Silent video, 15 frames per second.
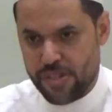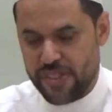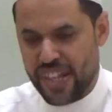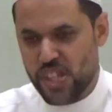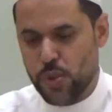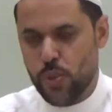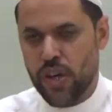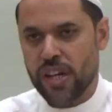So
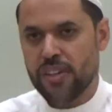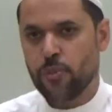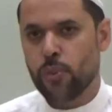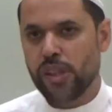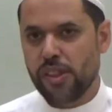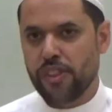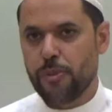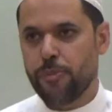that's why
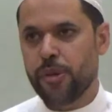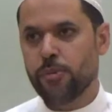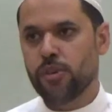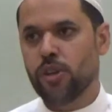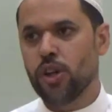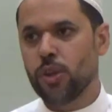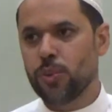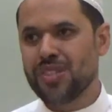wealthy
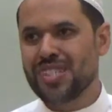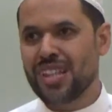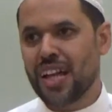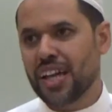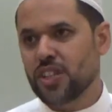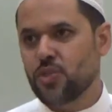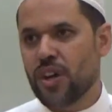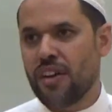people always
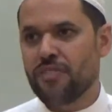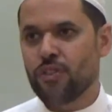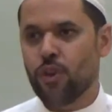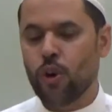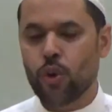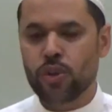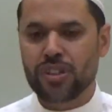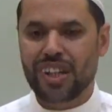like to have their
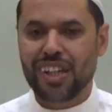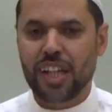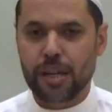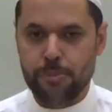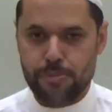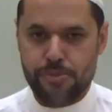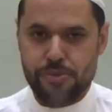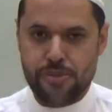own
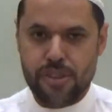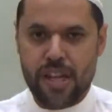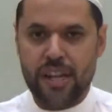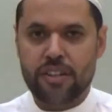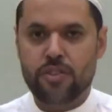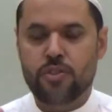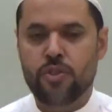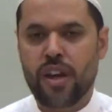clubs,
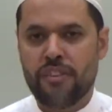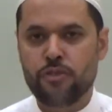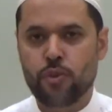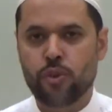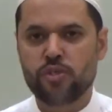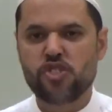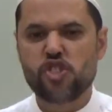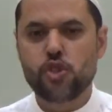like to have
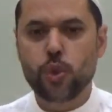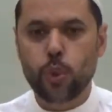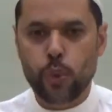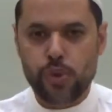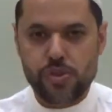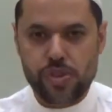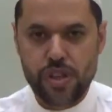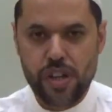their own
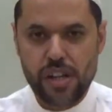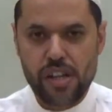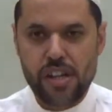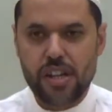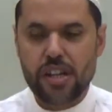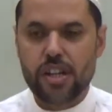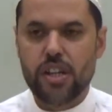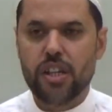stores,
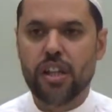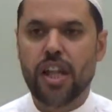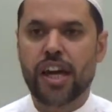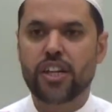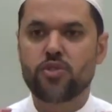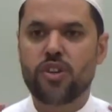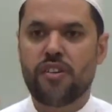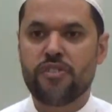
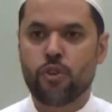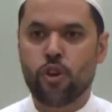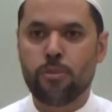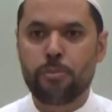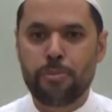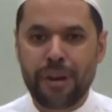like to have their own